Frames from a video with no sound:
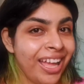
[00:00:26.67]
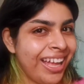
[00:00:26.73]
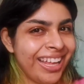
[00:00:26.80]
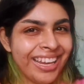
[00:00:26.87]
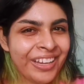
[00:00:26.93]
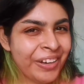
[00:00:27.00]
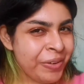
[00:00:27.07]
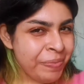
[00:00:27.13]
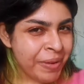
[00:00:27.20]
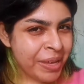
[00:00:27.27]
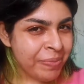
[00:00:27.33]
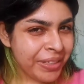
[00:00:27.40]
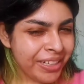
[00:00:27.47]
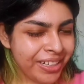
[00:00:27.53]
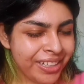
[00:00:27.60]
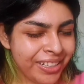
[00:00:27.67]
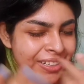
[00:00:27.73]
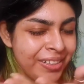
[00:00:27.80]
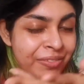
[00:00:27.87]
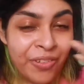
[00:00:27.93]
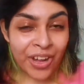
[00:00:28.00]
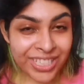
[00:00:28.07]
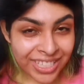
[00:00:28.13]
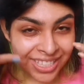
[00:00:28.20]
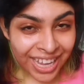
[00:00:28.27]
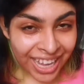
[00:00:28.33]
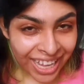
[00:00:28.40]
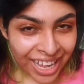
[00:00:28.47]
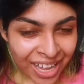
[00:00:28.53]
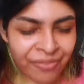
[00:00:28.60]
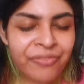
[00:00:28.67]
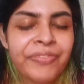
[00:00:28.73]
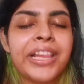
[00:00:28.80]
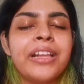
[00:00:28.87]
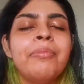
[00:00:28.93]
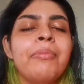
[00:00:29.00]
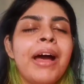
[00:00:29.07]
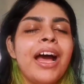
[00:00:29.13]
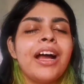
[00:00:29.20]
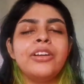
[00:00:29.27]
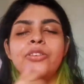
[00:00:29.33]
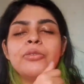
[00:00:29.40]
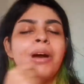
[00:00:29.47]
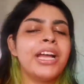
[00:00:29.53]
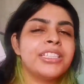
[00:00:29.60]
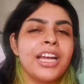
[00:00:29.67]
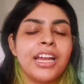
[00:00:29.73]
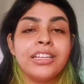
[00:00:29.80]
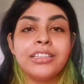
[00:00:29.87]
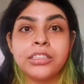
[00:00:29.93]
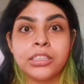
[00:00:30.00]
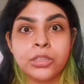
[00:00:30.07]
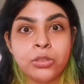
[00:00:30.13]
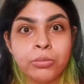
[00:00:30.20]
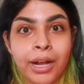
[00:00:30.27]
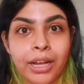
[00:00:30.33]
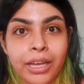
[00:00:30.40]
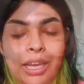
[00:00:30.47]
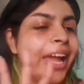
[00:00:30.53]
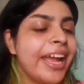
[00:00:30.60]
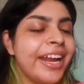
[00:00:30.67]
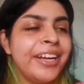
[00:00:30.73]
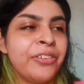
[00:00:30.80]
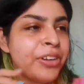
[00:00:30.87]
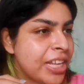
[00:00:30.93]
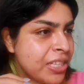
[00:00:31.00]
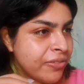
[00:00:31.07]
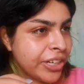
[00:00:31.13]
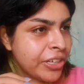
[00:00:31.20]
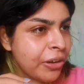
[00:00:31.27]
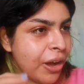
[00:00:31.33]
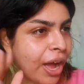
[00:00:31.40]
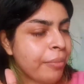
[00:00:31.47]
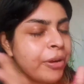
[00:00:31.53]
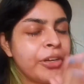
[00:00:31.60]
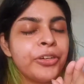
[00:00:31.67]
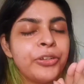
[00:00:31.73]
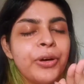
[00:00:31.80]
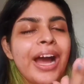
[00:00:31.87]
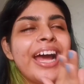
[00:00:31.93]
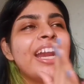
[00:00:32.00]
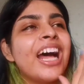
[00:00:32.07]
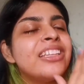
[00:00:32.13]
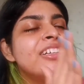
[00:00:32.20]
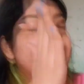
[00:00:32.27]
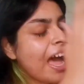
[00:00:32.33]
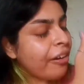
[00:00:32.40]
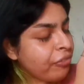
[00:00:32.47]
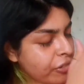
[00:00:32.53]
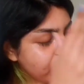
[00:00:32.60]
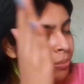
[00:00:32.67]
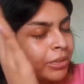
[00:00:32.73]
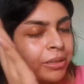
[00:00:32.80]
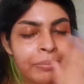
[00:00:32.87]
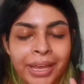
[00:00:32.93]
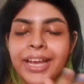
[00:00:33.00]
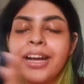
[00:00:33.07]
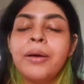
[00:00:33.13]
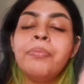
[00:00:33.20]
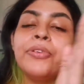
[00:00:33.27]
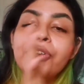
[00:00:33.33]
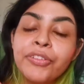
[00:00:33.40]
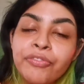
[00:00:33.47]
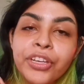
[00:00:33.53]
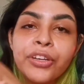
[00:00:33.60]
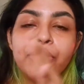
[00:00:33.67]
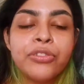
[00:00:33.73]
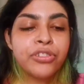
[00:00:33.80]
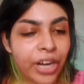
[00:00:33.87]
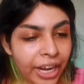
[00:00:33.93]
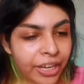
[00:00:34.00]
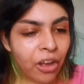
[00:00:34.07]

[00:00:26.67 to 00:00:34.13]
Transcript: Hello people, what's up? Welcome back to my channel. This is Subhankhi. In today's video, I'm going to do another affordable makeup review, try